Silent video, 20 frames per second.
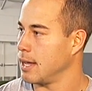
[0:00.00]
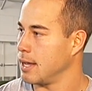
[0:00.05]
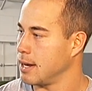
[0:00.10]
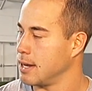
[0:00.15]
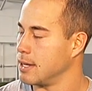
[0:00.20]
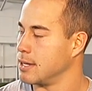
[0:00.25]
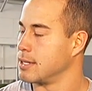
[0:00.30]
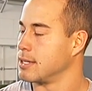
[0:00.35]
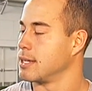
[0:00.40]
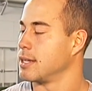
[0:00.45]
It
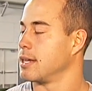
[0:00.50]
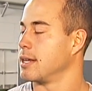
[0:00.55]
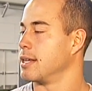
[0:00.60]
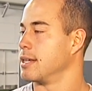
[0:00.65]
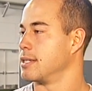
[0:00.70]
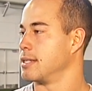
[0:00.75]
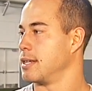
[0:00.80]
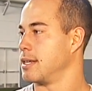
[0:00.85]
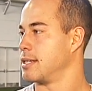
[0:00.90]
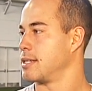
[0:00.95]

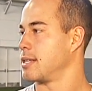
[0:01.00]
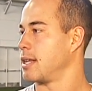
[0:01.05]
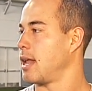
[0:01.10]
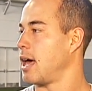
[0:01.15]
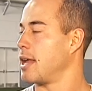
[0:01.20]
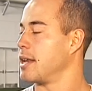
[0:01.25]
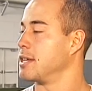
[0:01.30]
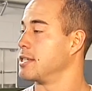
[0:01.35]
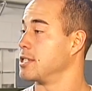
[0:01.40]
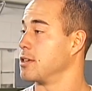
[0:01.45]
is. It's a
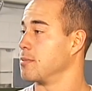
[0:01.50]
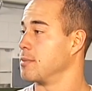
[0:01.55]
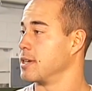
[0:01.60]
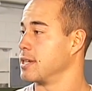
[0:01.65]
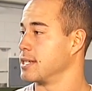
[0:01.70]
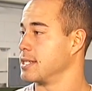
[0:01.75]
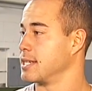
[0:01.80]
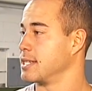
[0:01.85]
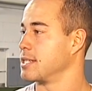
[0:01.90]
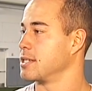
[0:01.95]
lot easier
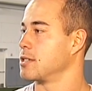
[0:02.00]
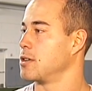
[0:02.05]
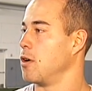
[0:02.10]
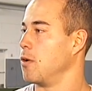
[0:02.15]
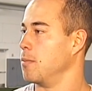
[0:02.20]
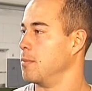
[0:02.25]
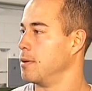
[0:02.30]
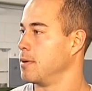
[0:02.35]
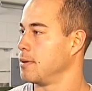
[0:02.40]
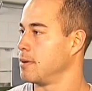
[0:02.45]
because this is
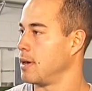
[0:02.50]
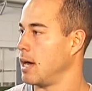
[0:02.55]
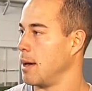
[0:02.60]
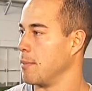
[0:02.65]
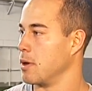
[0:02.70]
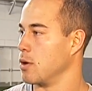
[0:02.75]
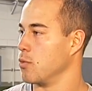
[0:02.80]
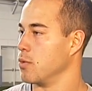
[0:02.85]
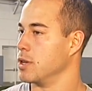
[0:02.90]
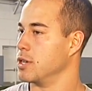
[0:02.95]
home. I
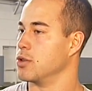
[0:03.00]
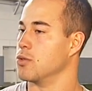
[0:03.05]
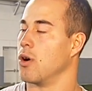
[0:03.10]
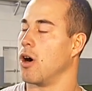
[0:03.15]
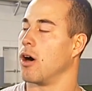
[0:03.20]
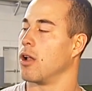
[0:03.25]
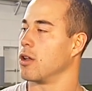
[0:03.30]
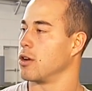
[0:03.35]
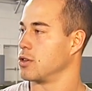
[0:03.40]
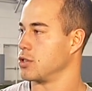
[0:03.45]
mean, we do
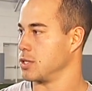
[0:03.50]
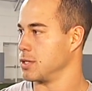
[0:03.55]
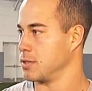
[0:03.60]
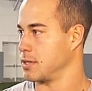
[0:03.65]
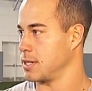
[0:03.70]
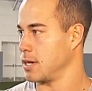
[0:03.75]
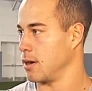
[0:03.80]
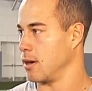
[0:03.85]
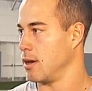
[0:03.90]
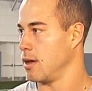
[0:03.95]
all our
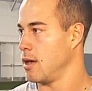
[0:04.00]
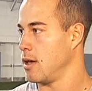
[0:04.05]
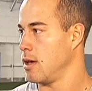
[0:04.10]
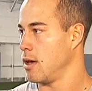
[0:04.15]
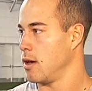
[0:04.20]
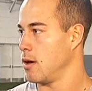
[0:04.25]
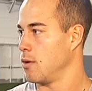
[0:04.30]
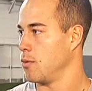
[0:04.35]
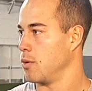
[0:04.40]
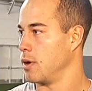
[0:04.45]
drills here.
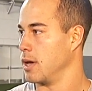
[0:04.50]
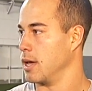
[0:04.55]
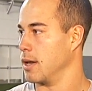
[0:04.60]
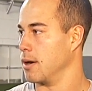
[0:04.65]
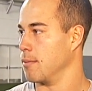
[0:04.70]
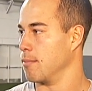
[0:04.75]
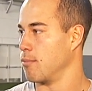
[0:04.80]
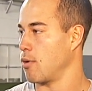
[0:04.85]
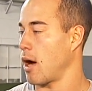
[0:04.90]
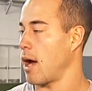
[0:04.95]

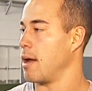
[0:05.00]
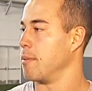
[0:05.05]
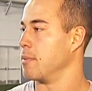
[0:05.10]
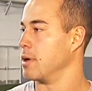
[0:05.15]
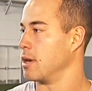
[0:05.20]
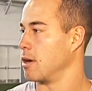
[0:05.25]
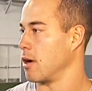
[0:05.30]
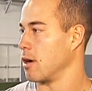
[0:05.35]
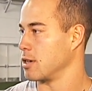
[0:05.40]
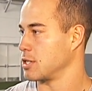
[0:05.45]
When Brian
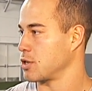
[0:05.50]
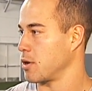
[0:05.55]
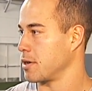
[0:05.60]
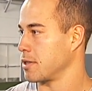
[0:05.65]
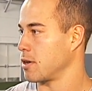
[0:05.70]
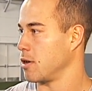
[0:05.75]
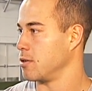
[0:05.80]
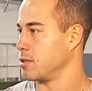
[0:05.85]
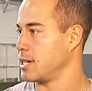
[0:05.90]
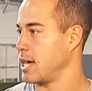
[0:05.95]
Miller, our
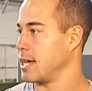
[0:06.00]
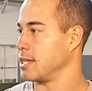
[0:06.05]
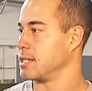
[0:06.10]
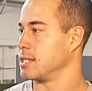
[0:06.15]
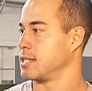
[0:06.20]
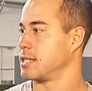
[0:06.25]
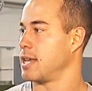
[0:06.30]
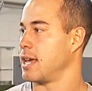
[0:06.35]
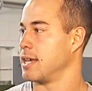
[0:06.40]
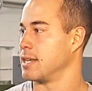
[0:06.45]
strength coach, has
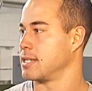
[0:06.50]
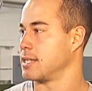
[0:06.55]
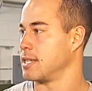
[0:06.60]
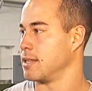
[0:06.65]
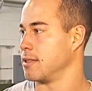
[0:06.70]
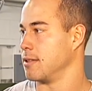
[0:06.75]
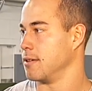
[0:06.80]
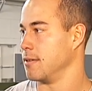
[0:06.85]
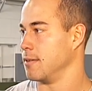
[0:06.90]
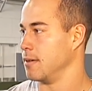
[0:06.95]
us test
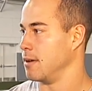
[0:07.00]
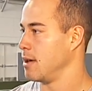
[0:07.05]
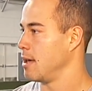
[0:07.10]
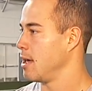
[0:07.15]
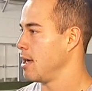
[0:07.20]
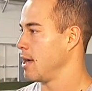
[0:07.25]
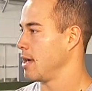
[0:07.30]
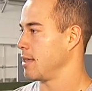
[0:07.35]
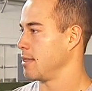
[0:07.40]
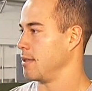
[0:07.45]
in
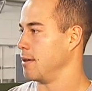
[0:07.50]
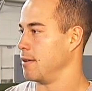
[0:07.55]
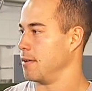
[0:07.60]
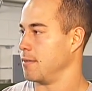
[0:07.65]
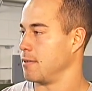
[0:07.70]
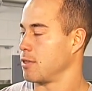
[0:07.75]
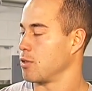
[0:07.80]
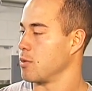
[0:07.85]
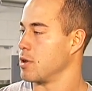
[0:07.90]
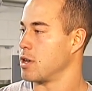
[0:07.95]
the
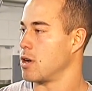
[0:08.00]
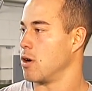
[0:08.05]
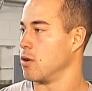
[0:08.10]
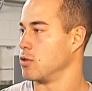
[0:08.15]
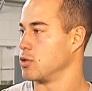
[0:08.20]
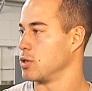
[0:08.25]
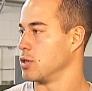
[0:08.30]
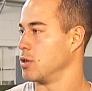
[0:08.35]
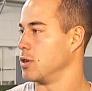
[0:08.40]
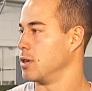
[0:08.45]

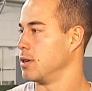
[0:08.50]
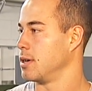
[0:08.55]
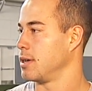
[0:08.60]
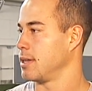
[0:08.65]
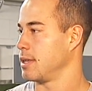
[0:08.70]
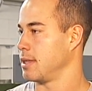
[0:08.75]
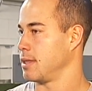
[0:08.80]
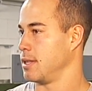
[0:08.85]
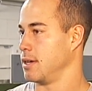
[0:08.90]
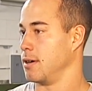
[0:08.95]
three-cone drill,
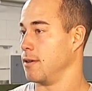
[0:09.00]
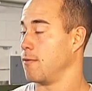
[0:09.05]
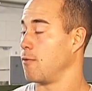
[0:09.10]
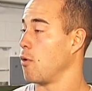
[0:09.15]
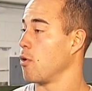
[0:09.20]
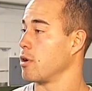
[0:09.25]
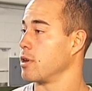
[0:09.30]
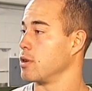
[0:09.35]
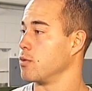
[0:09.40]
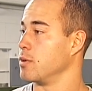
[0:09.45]
the
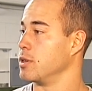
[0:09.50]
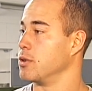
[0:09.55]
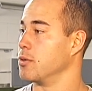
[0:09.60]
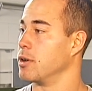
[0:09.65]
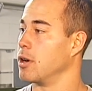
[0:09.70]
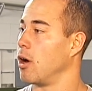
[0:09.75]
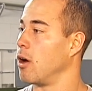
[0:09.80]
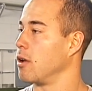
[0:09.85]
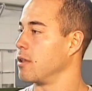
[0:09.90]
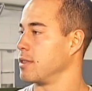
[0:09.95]
40, we do
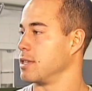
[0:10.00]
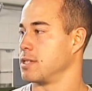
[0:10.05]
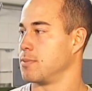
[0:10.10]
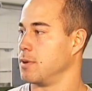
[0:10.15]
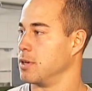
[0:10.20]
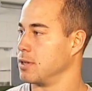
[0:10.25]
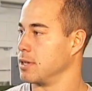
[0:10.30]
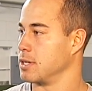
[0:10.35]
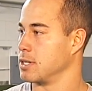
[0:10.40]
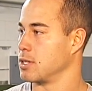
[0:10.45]
it all in this
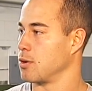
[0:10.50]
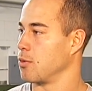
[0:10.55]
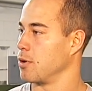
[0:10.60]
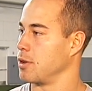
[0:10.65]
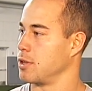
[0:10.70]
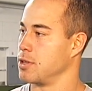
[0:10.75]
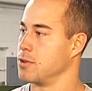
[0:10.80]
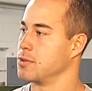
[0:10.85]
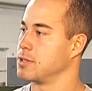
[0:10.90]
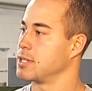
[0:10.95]
building. So we're
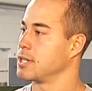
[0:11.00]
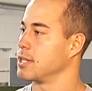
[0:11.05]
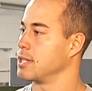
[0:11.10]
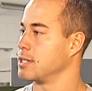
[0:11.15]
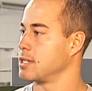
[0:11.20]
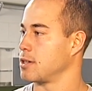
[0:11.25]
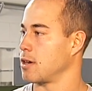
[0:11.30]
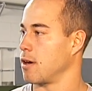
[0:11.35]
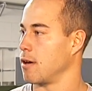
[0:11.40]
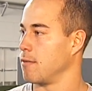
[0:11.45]
used to
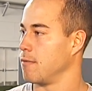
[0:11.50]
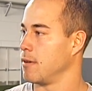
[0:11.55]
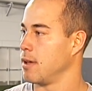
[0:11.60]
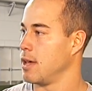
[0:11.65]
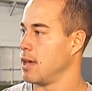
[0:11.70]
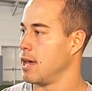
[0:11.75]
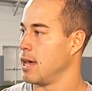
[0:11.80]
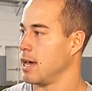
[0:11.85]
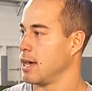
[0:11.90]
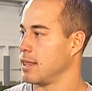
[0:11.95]
this turf.
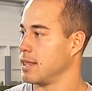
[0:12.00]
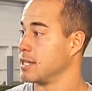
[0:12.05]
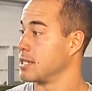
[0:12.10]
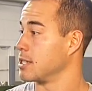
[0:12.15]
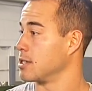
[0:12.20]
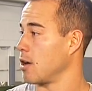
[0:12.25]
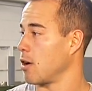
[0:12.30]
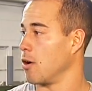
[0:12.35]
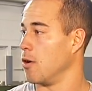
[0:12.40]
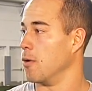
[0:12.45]
This
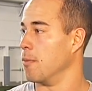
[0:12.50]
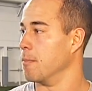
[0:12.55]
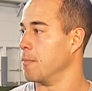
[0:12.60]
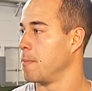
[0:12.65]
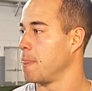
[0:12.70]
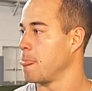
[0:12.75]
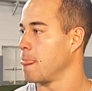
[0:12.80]
is our home.